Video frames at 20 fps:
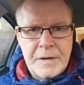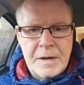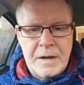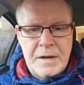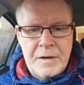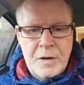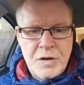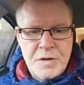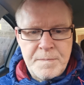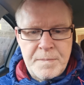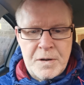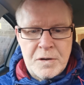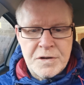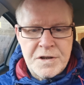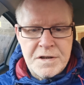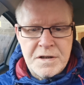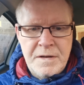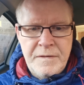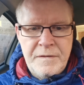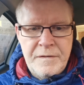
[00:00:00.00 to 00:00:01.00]
Those
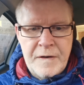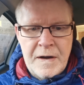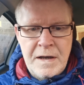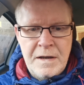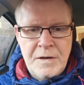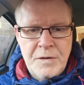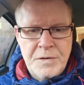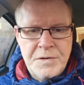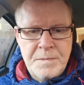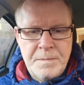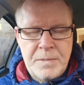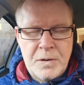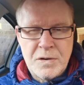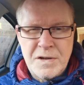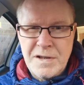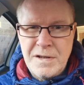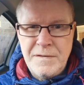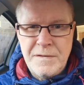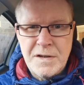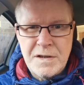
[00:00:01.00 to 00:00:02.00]
positive values and
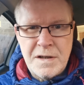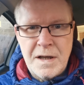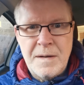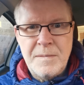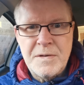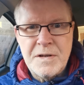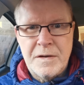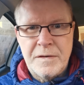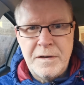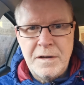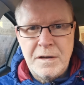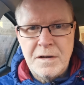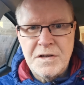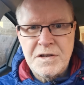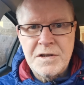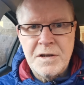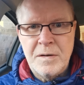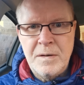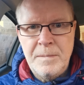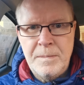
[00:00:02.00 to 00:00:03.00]
positive steps I think are
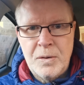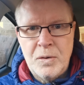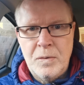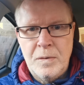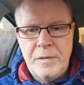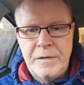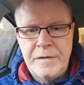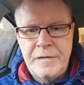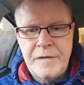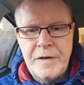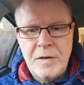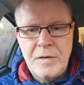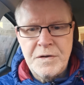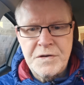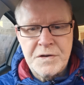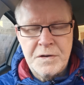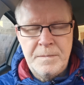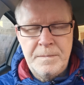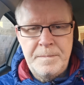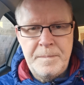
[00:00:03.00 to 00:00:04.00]
so important to
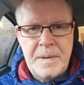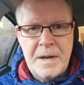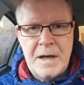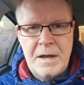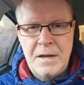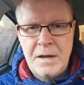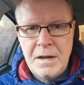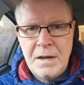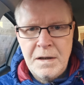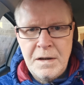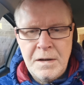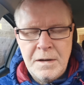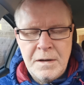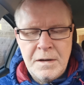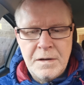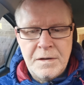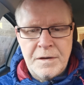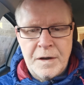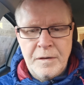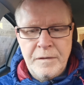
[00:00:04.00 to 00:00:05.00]
focus on, but
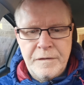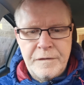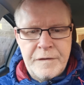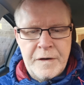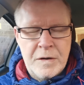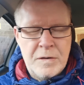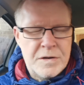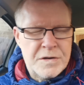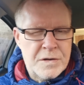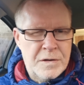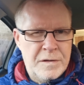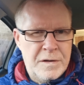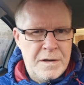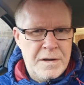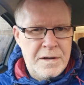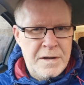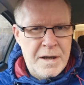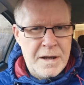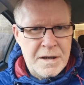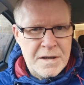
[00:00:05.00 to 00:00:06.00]
don't focus on the
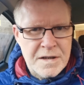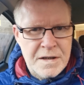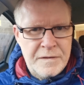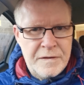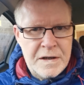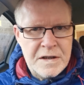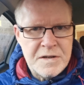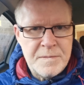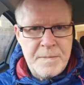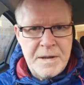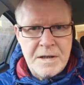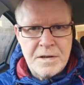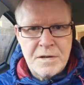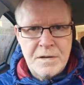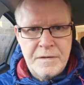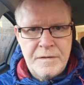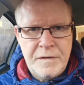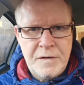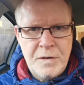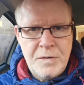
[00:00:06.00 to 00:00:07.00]
negative aspect of
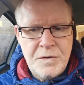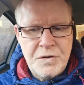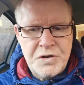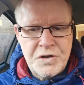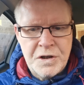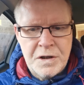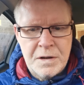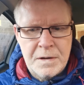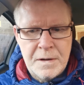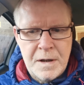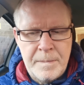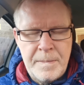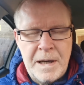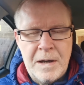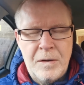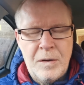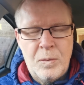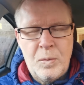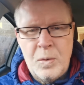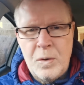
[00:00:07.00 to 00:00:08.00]
the future
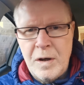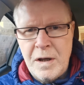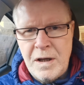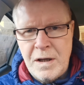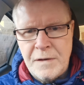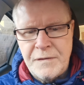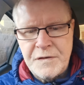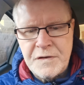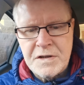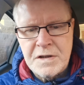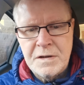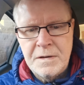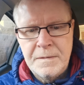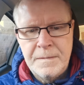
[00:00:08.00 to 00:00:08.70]
about the what ifs.